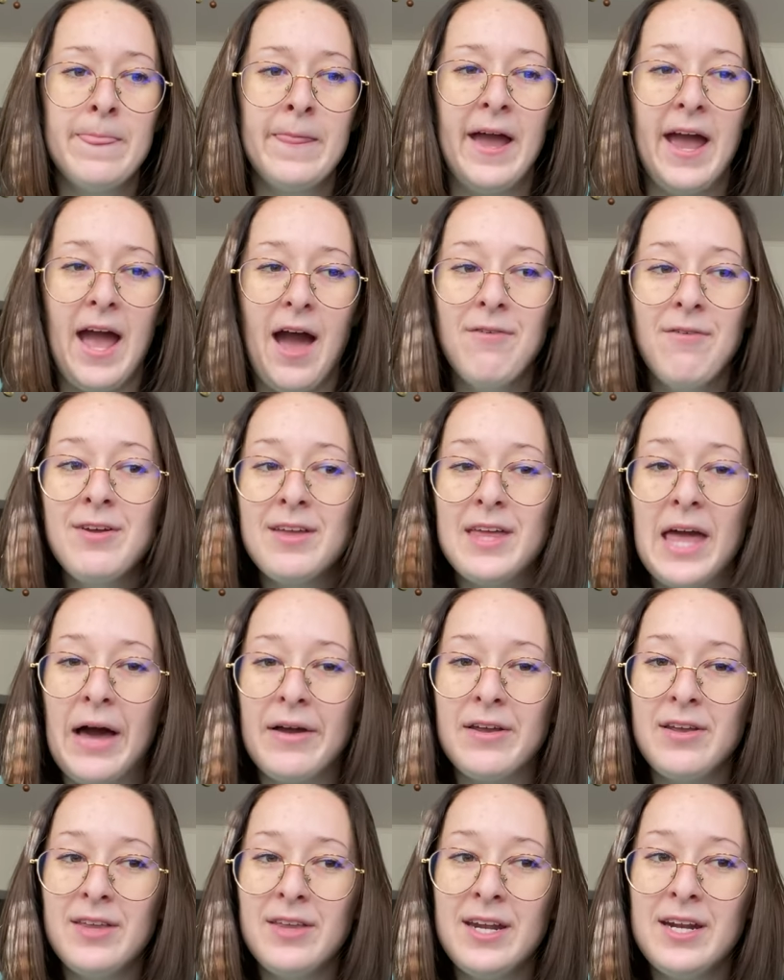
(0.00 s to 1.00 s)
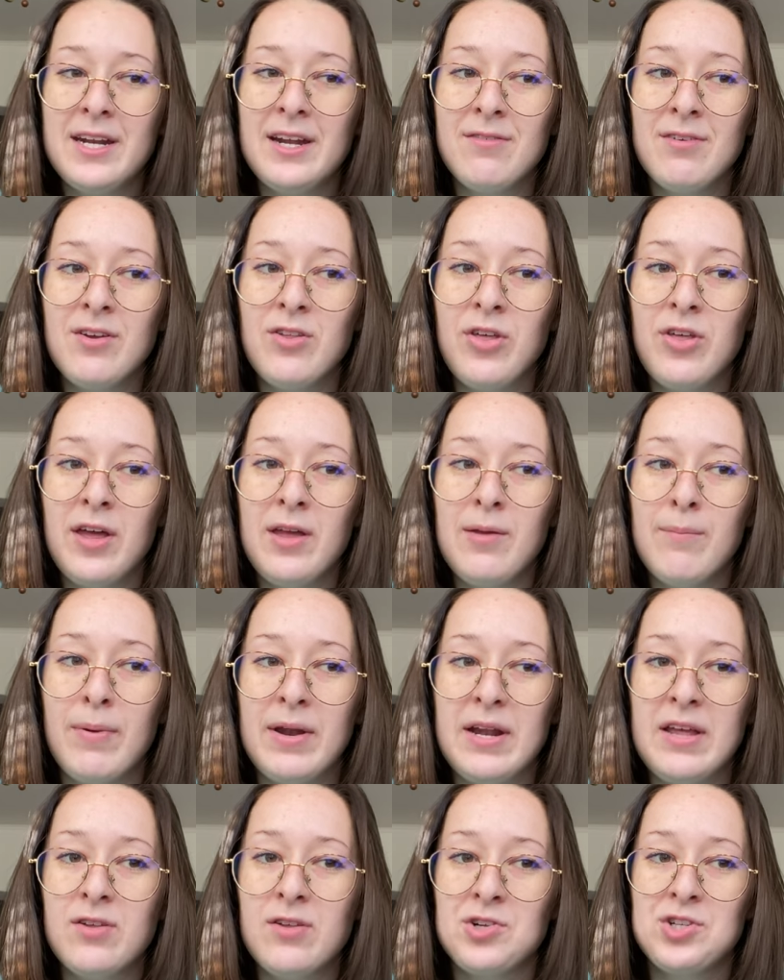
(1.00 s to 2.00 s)
I haven't calculated everything,
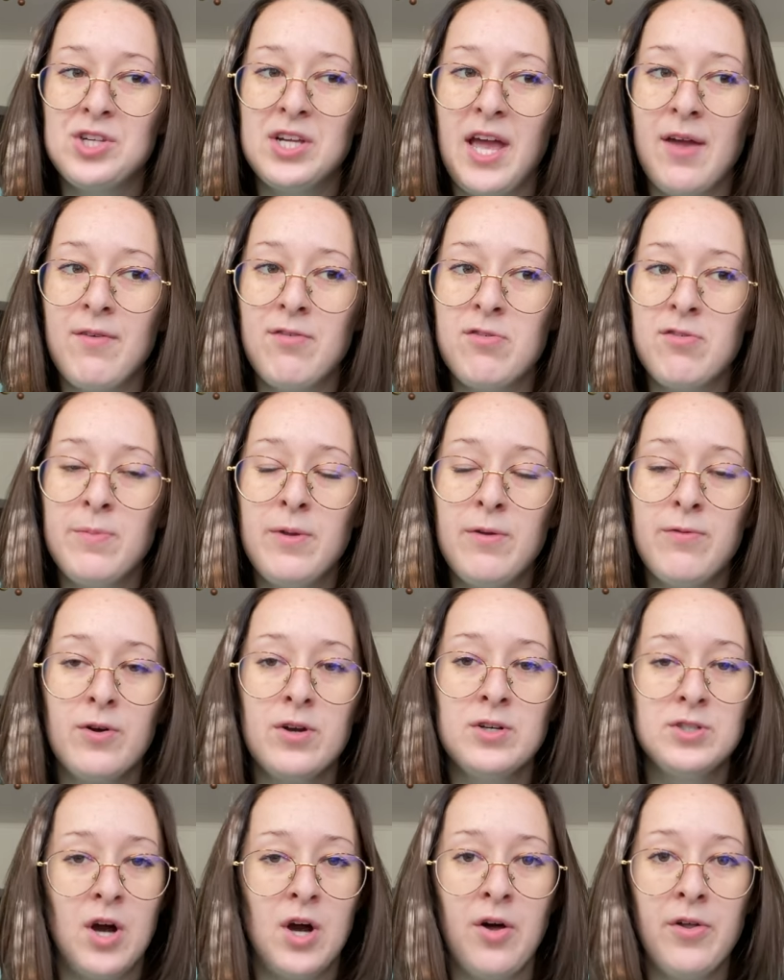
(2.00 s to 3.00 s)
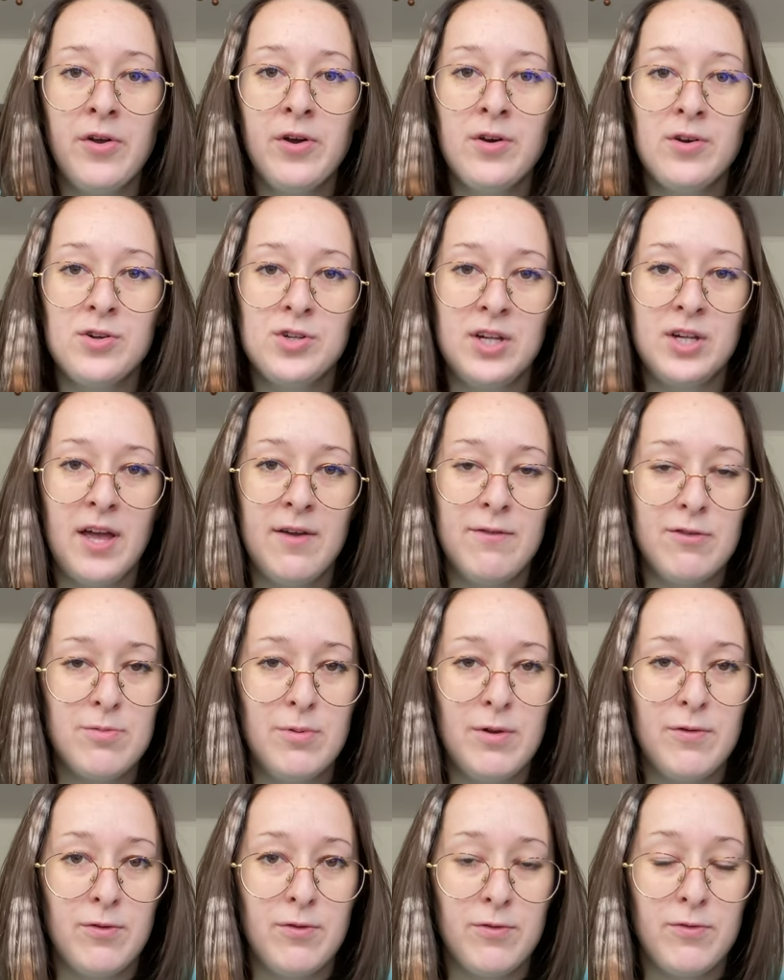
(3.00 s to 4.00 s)
but either she gave it to me for a dollar or she gave it to
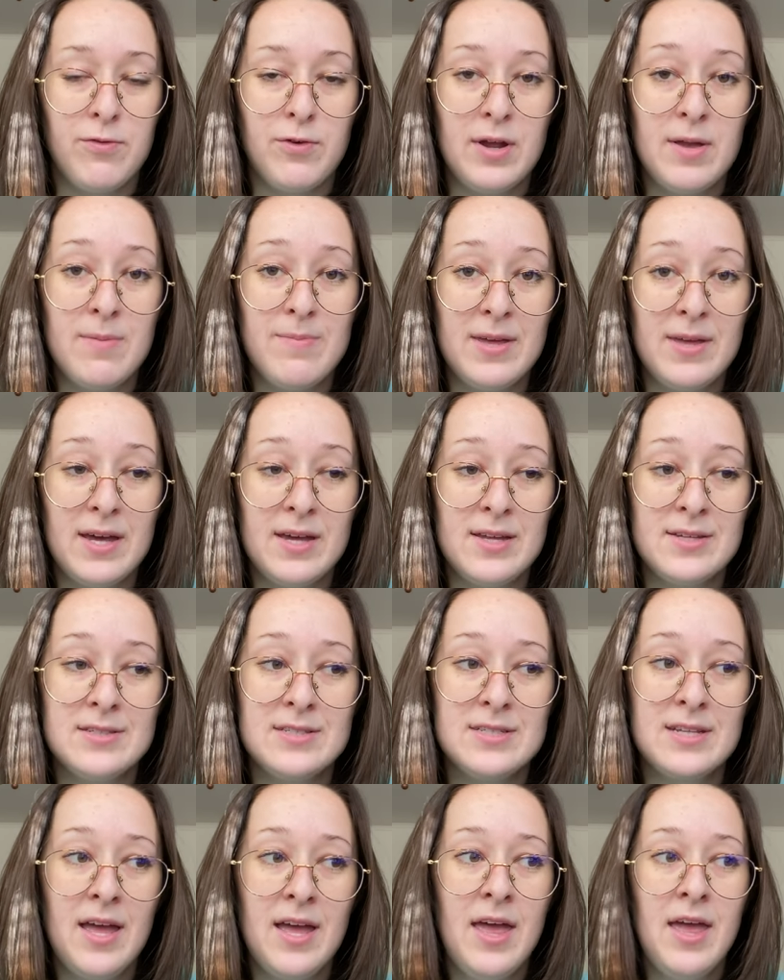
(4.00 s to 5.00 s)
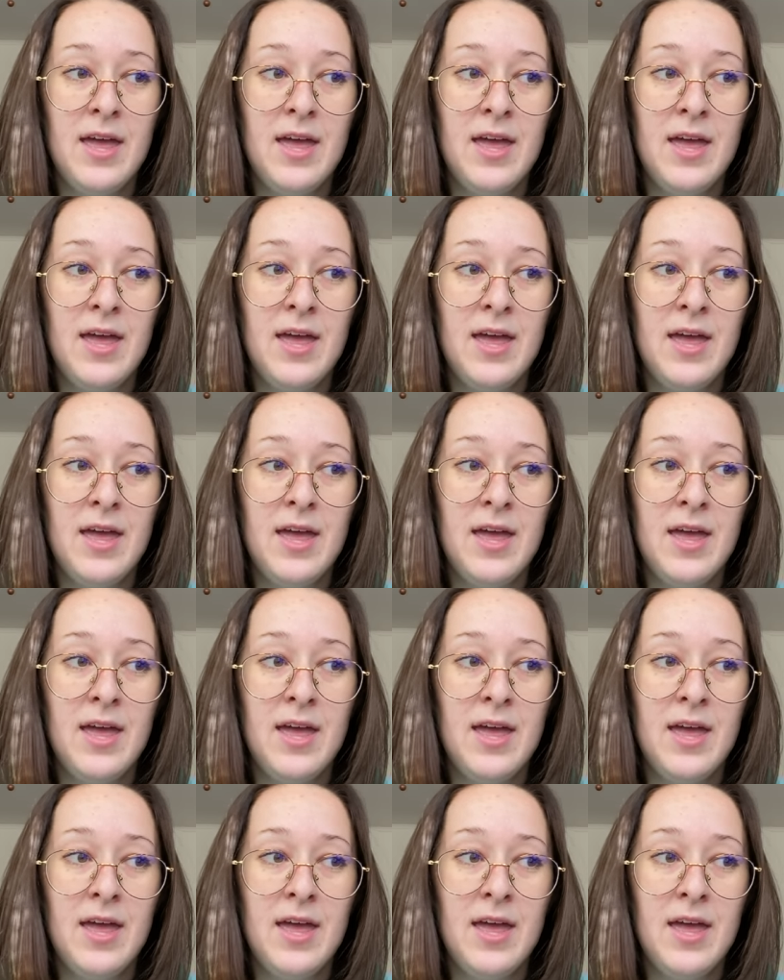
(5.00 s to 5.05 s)
me for free because